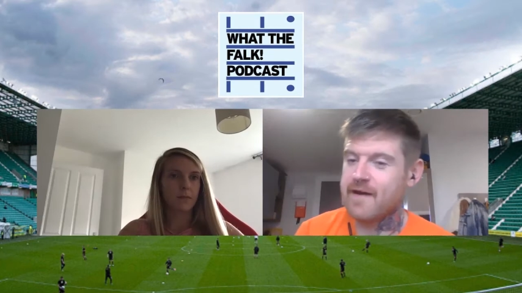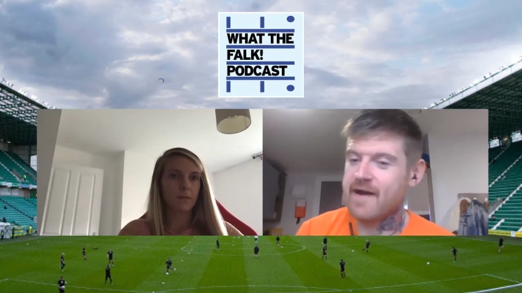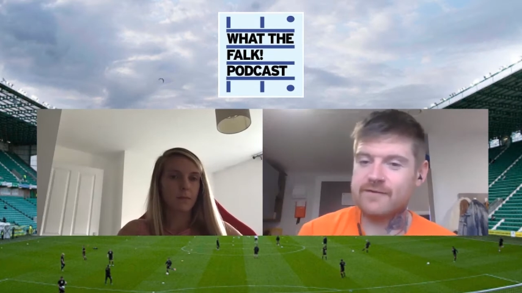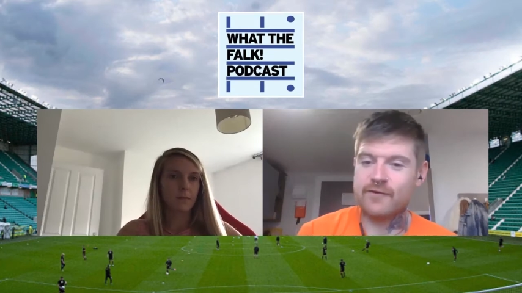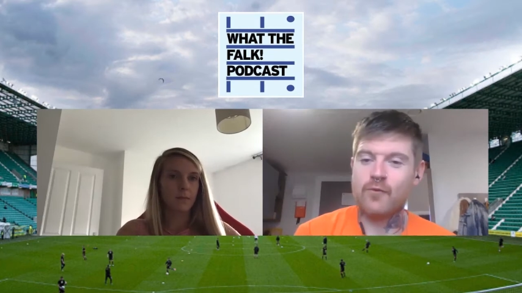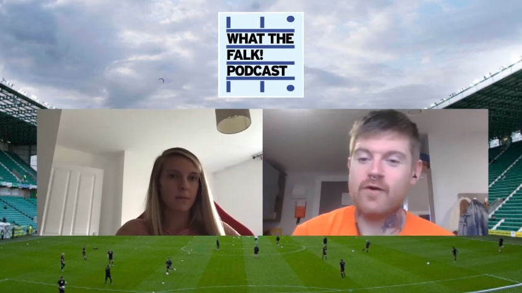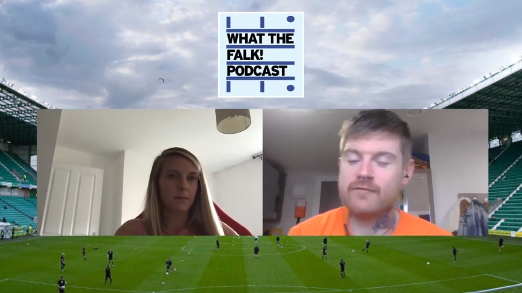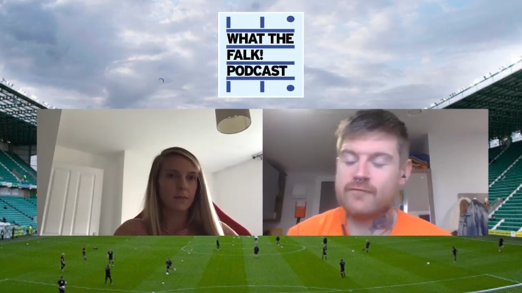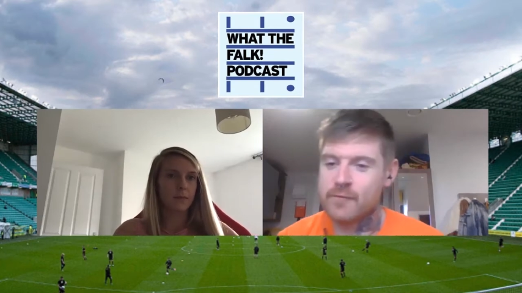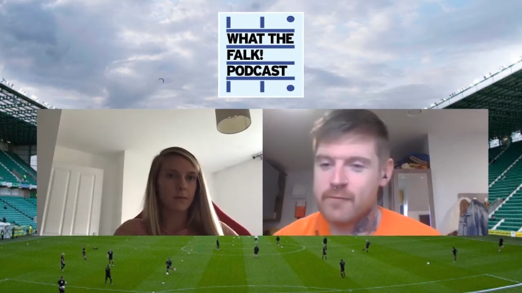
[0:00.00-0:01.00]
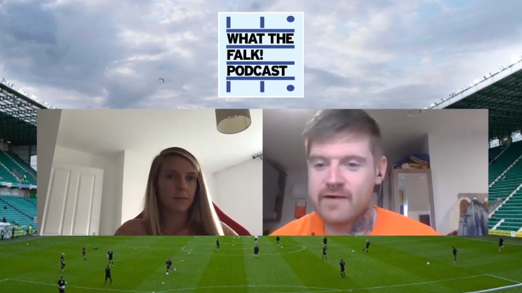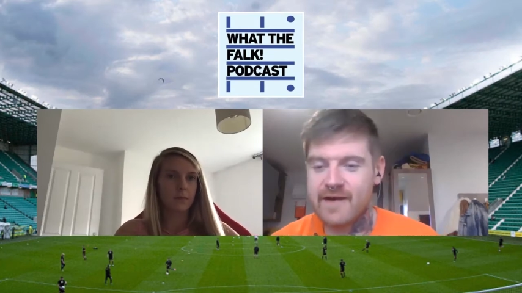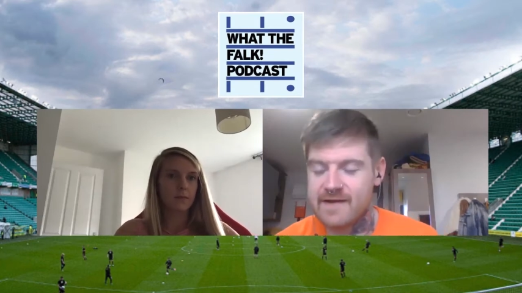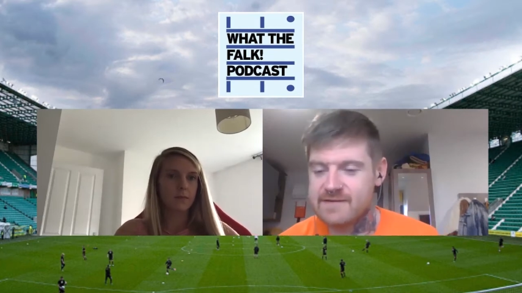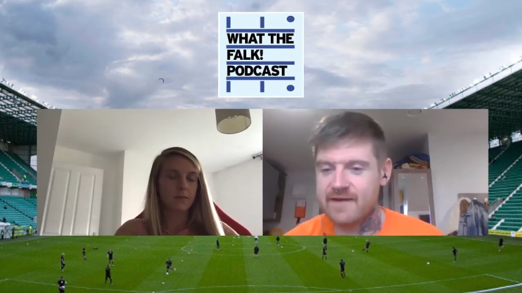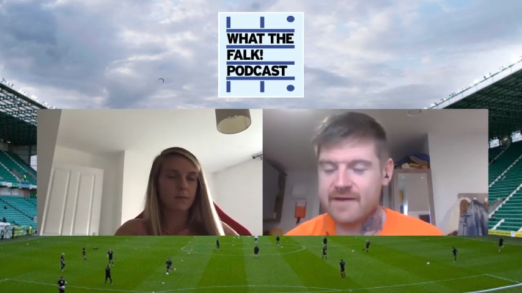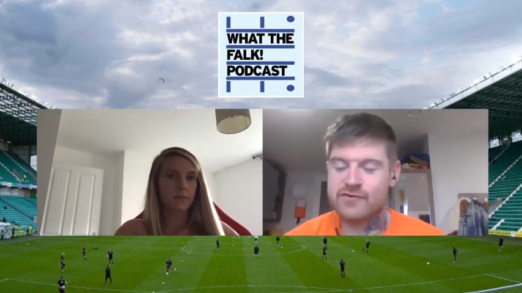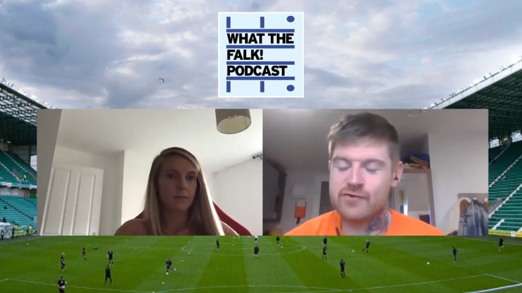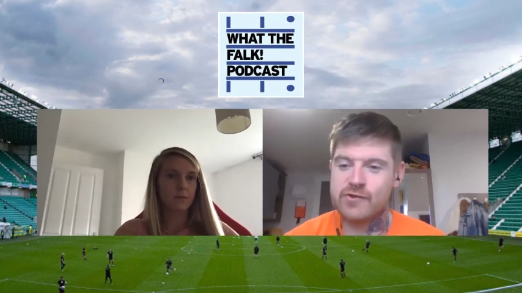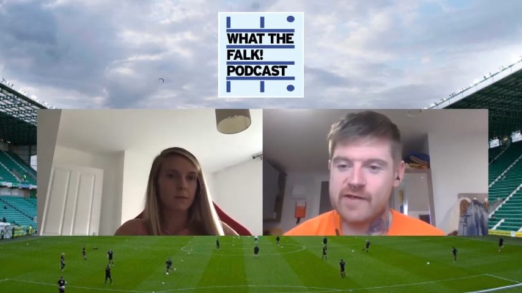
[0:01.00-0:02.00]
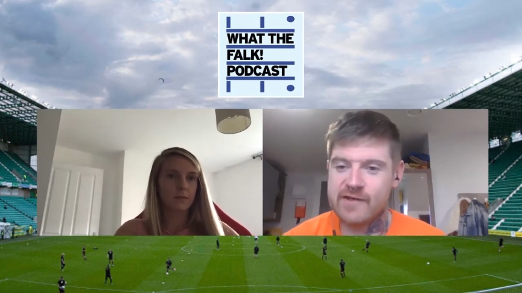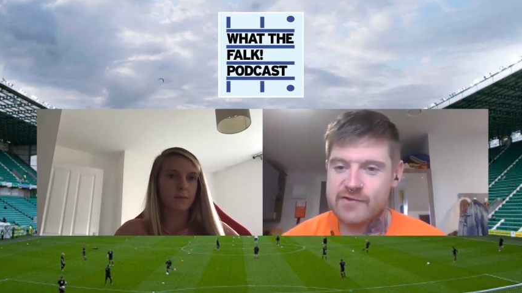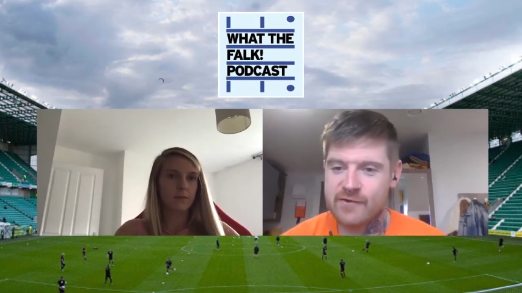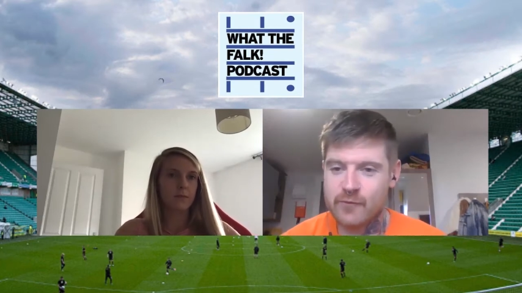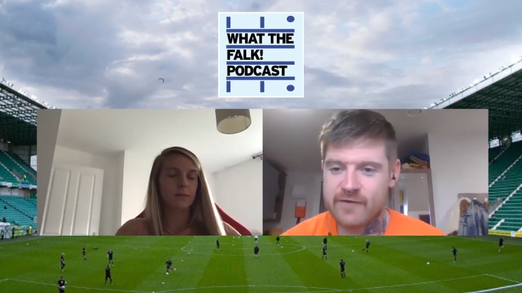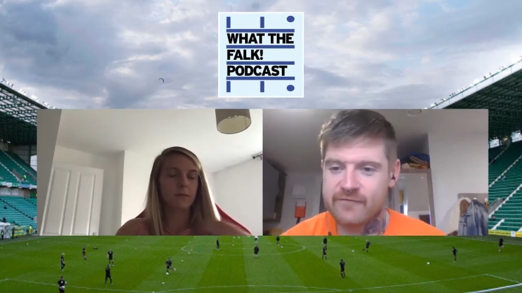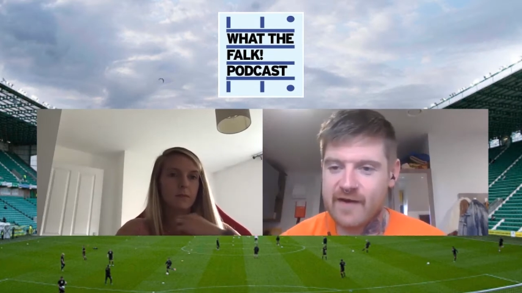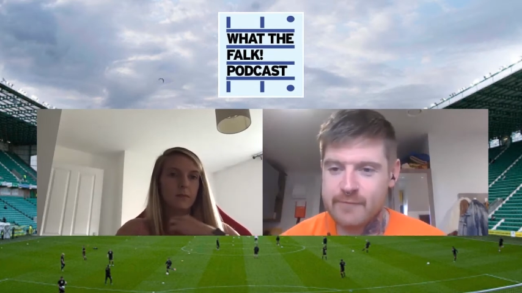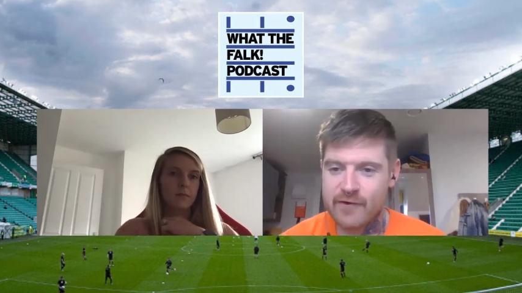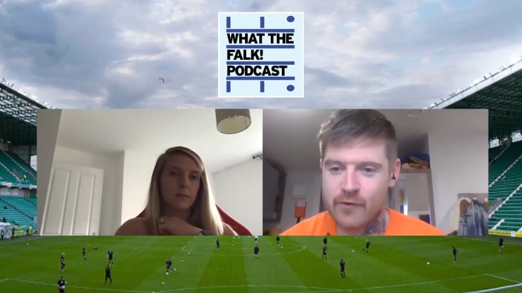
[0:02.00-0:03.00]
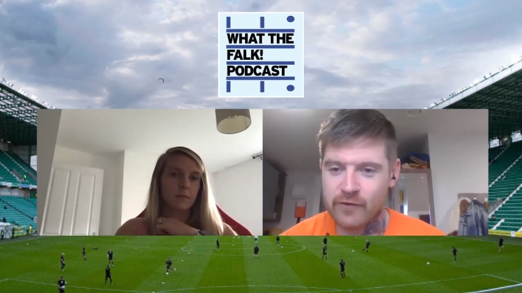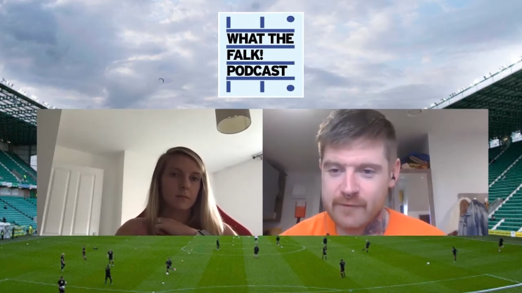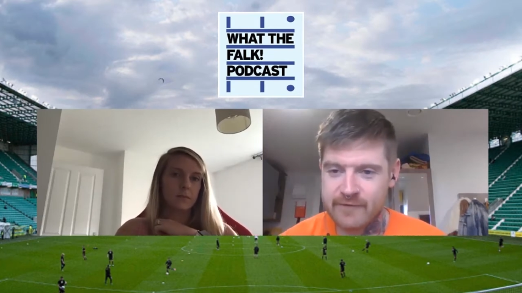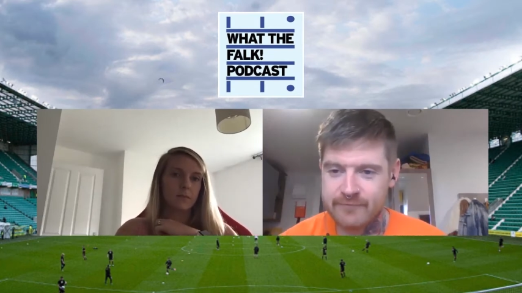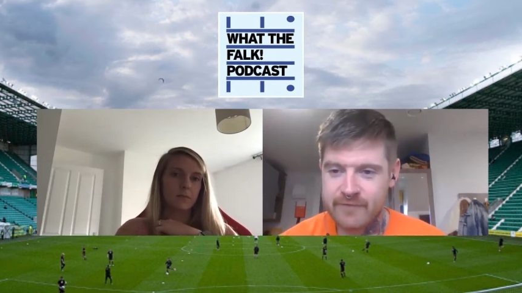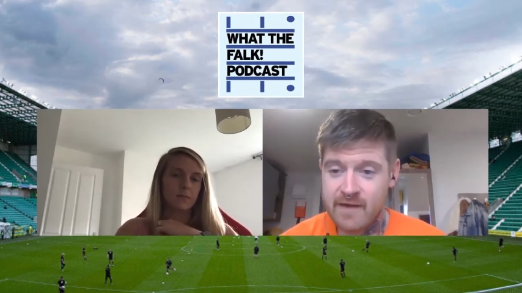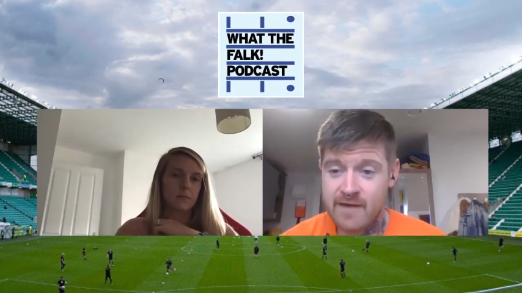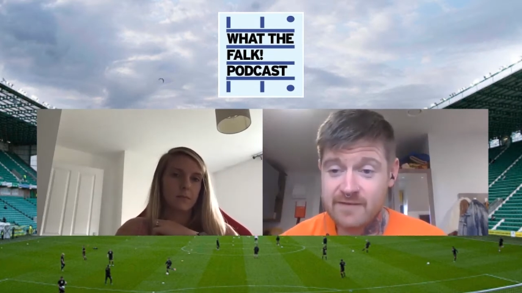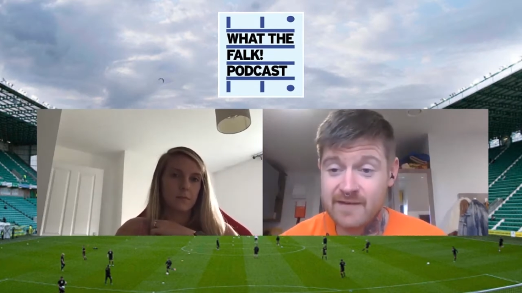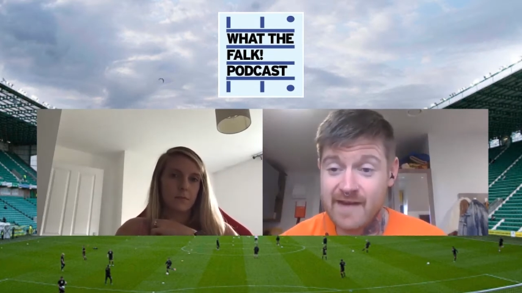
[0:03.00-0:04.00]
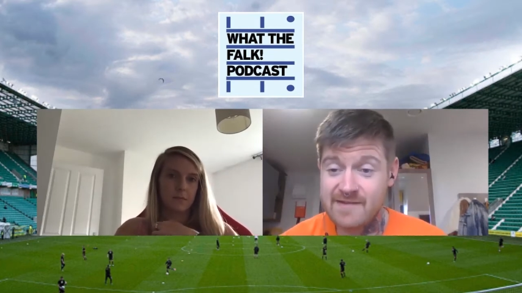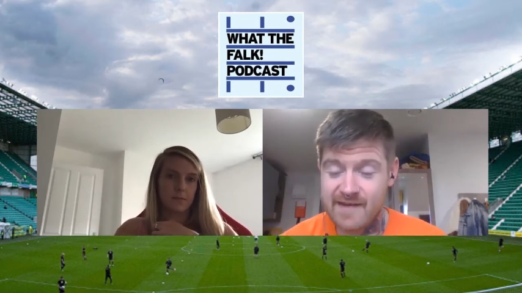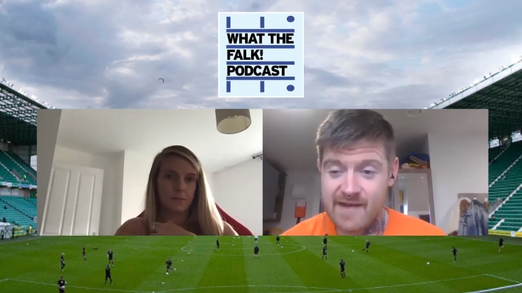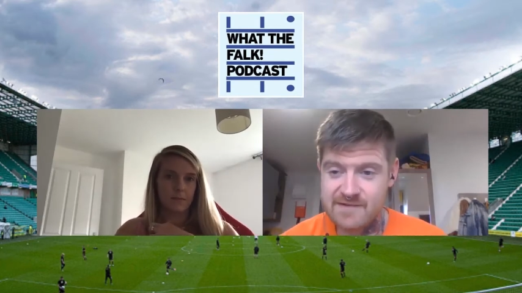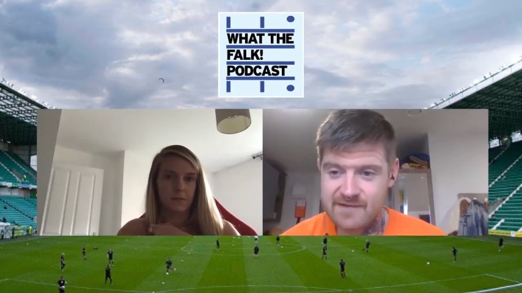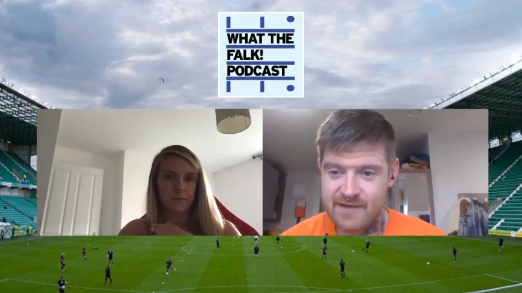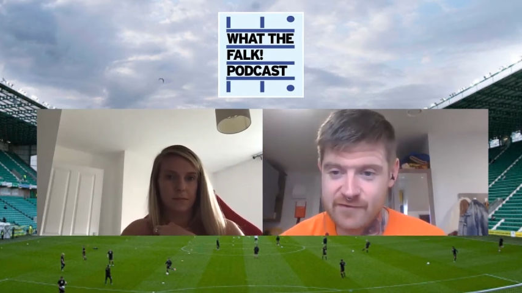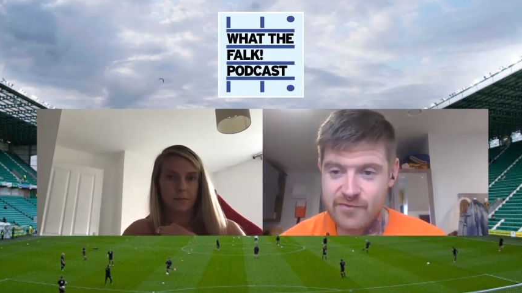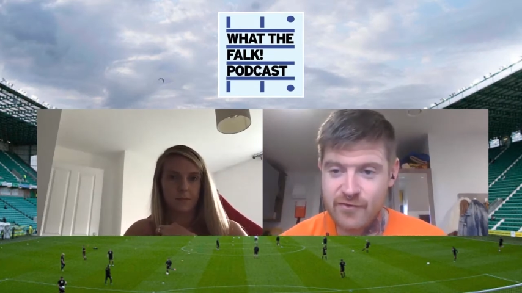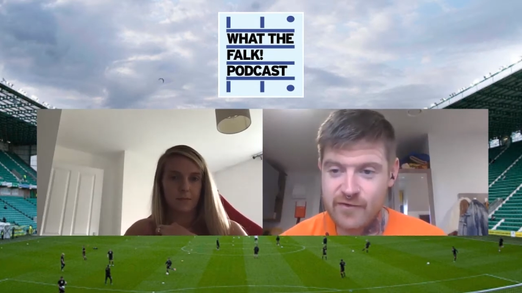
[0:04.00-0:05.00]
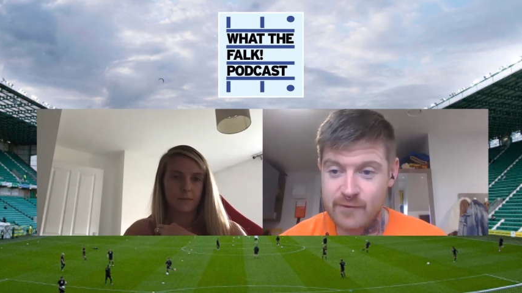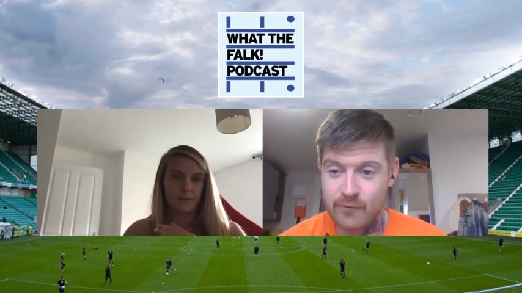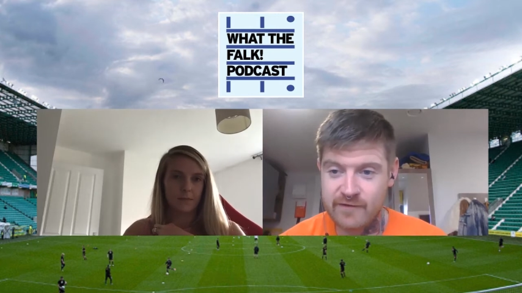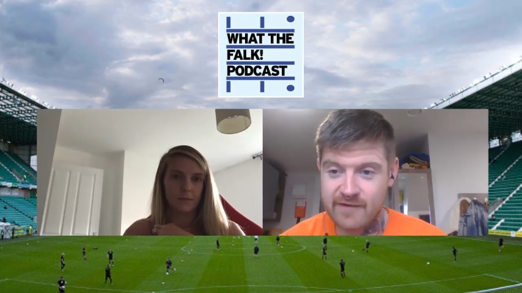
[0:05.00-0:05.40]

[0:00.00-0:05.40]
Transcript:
Speaker 1: back to the What the Falk podcast in association with Viper Goalkeeping. Today's guest is 31